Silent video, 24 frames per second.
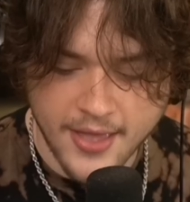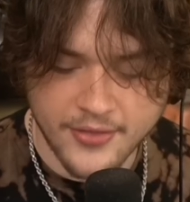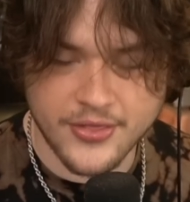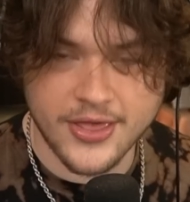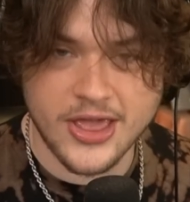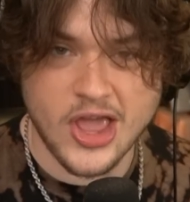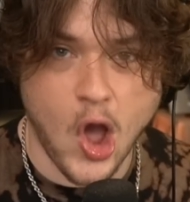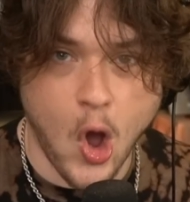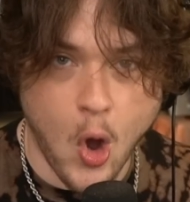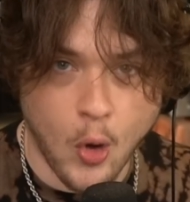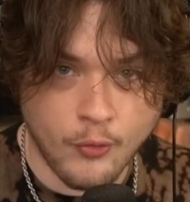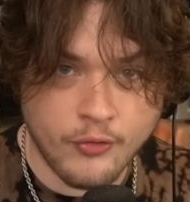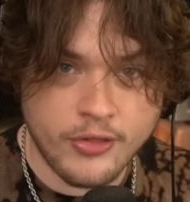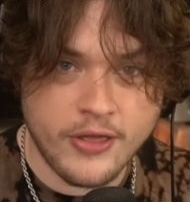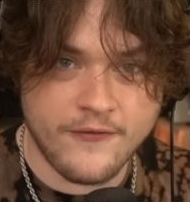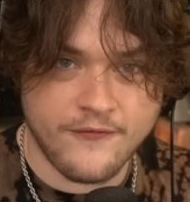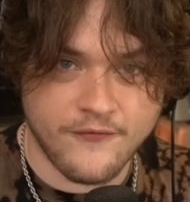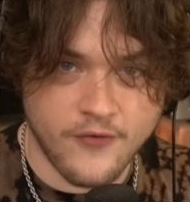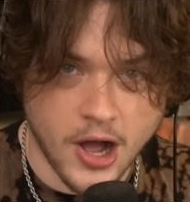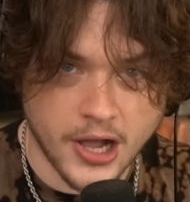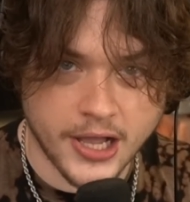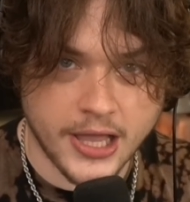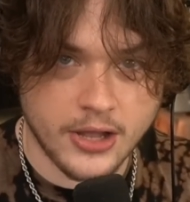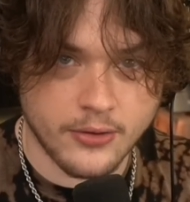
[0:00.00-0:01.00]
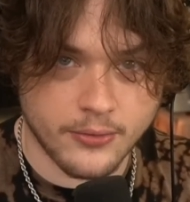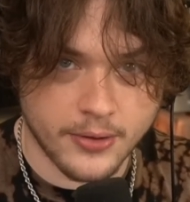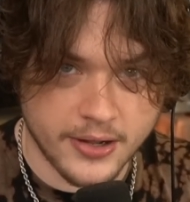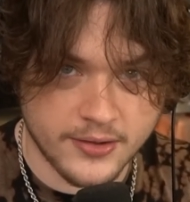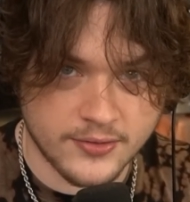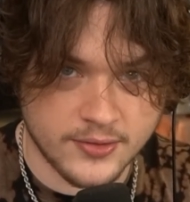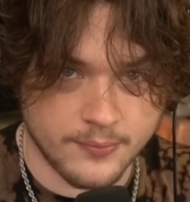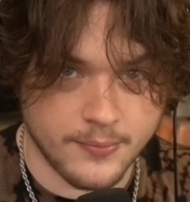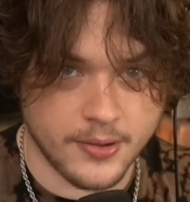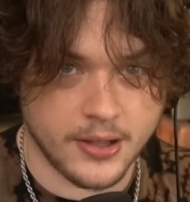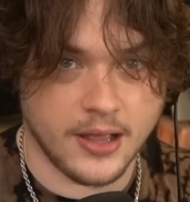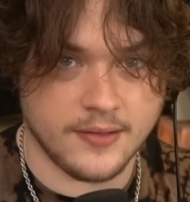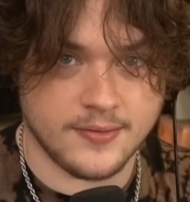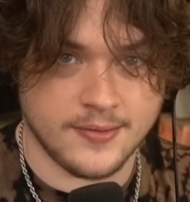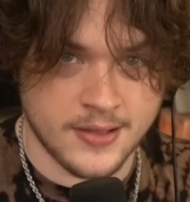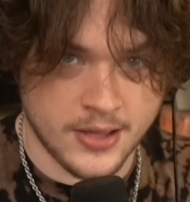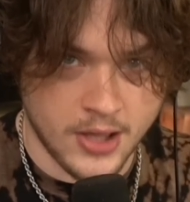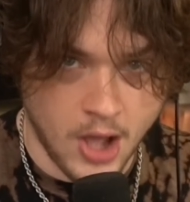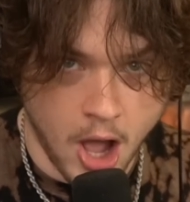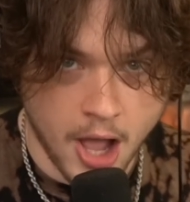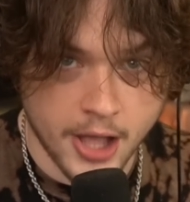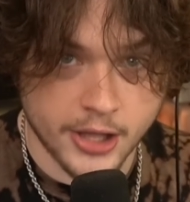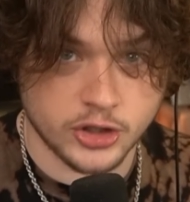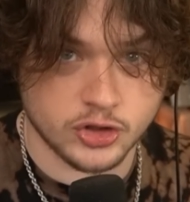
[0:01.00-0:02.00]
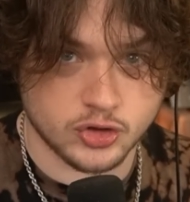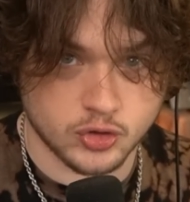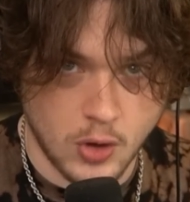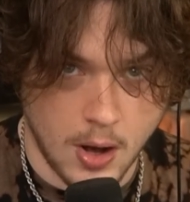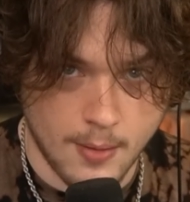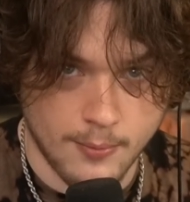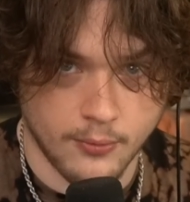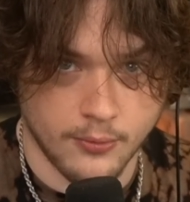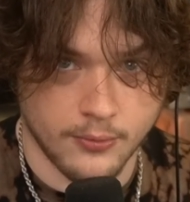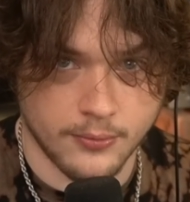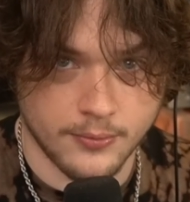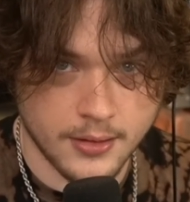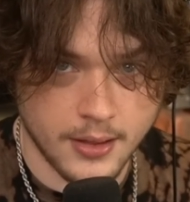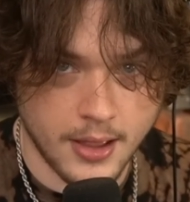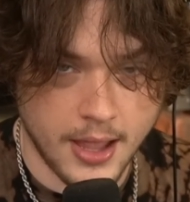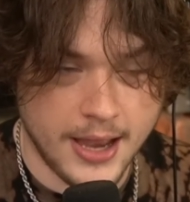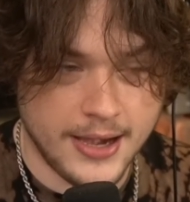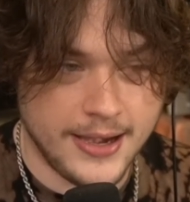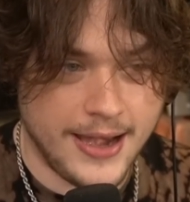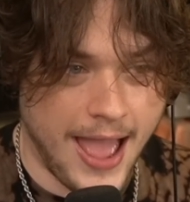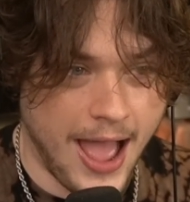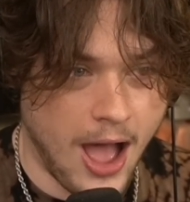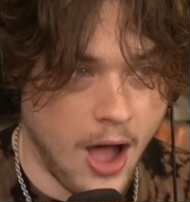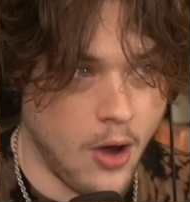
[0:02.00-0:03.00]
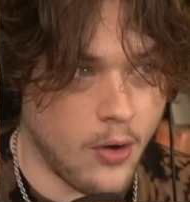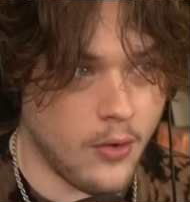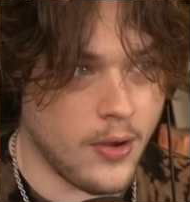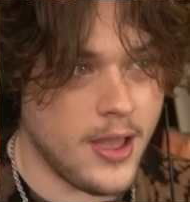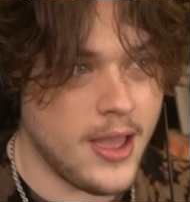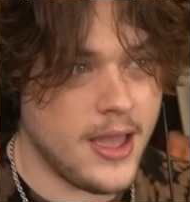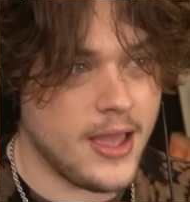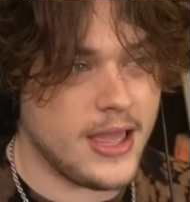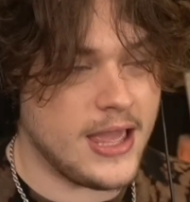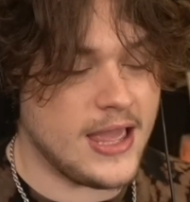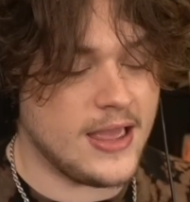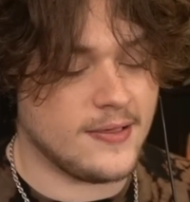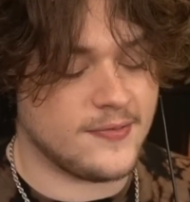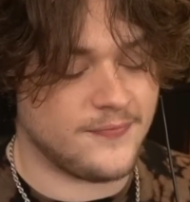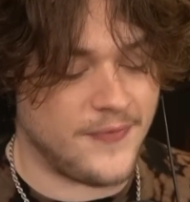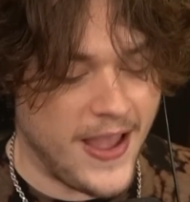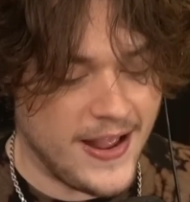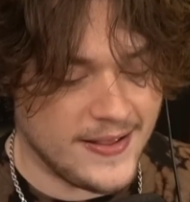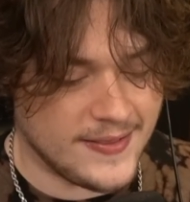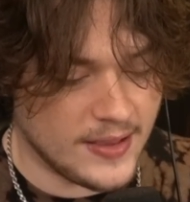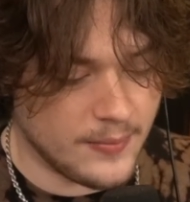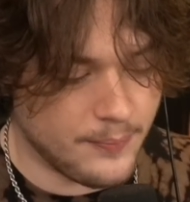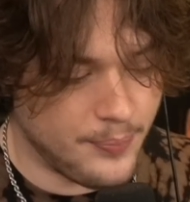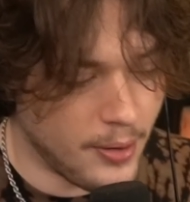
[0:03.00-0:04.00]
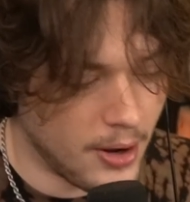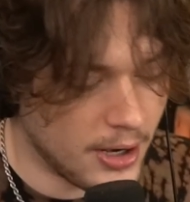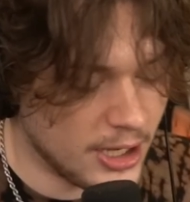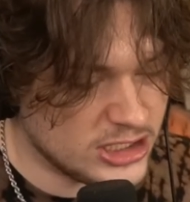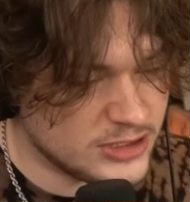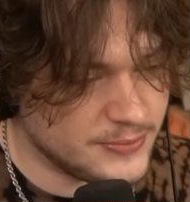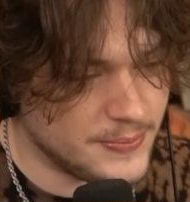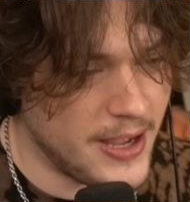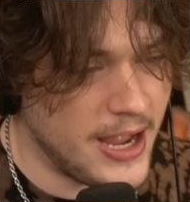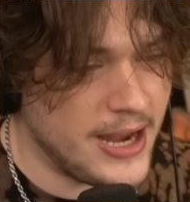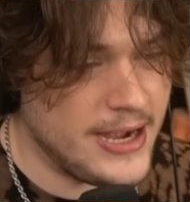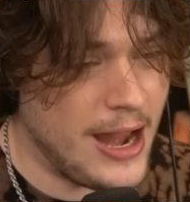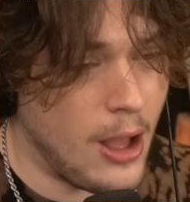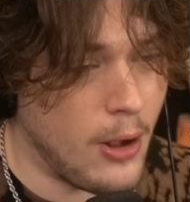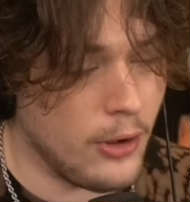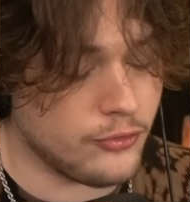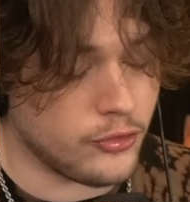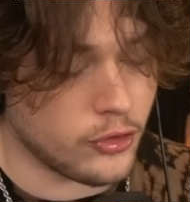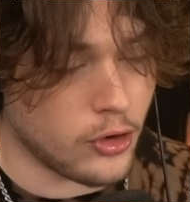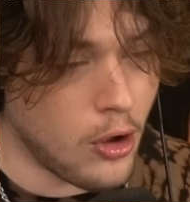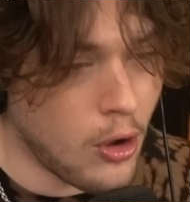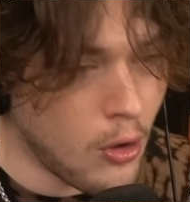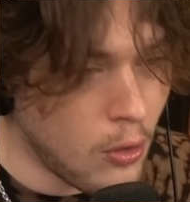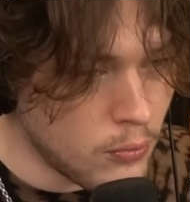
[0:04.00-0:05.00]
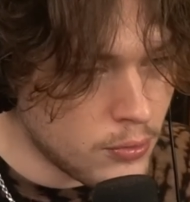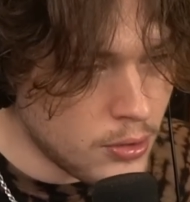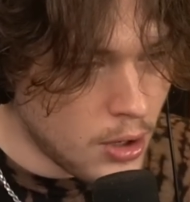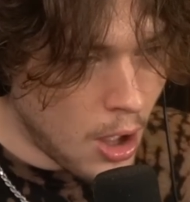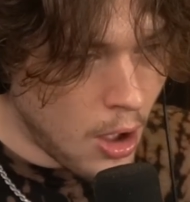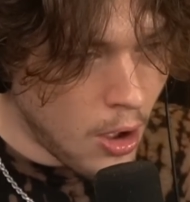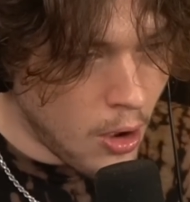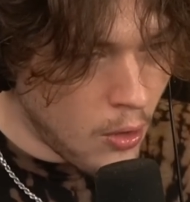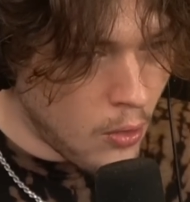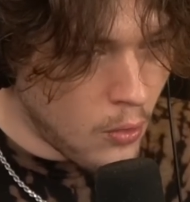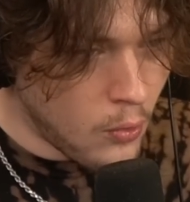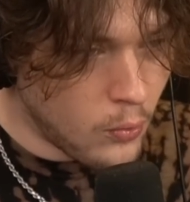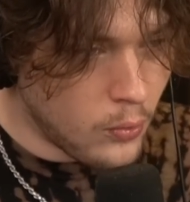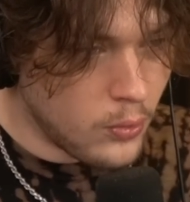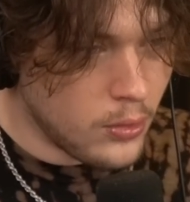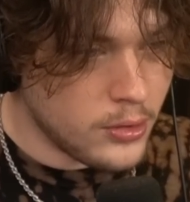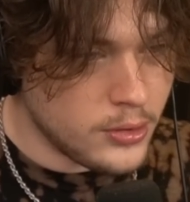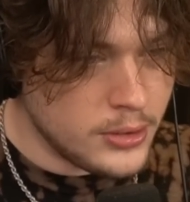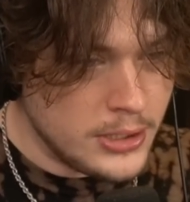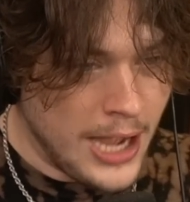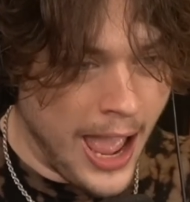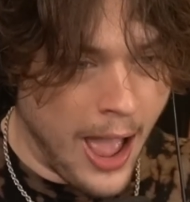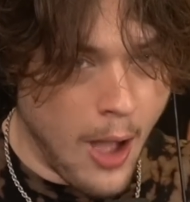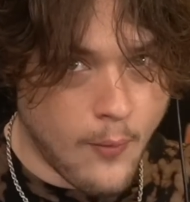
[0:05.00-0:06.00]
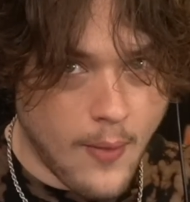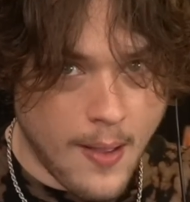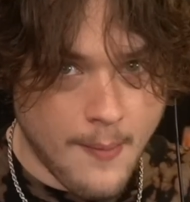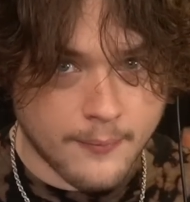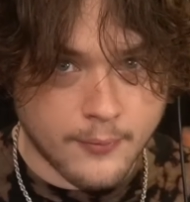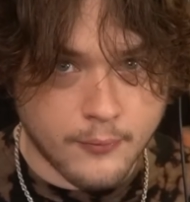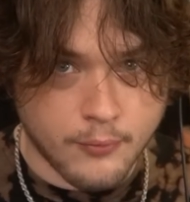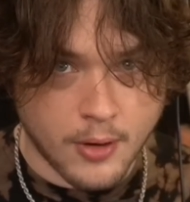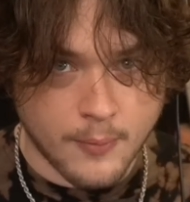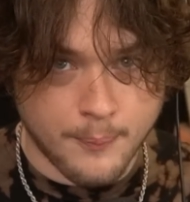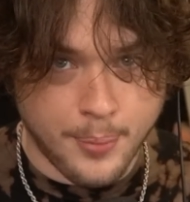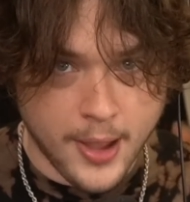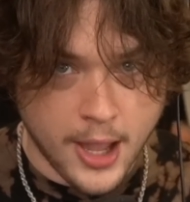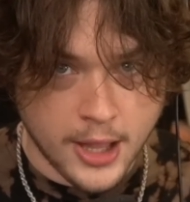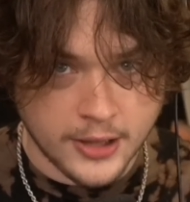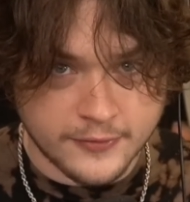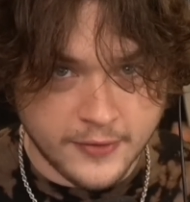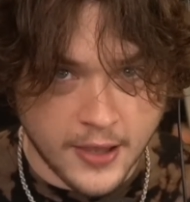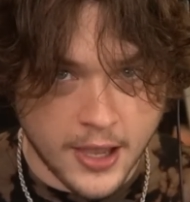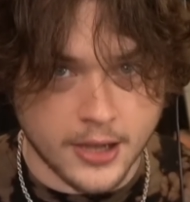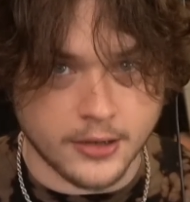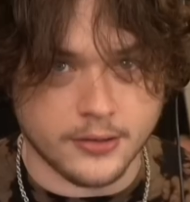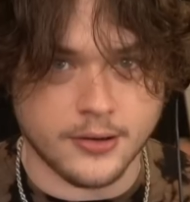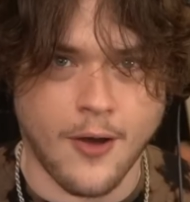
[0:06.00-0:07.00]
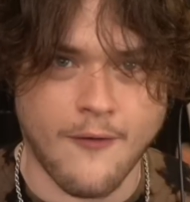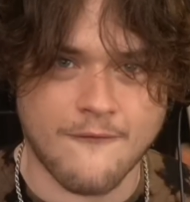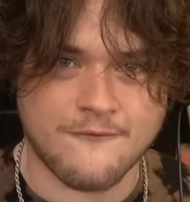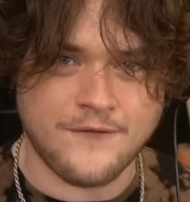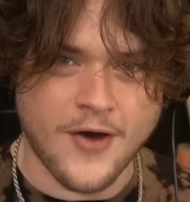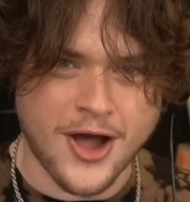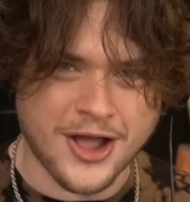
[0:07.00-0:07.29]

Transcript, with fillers: the only reason because he got in trouble and now he's facing punishment and now he's like oh no now i'm repenting no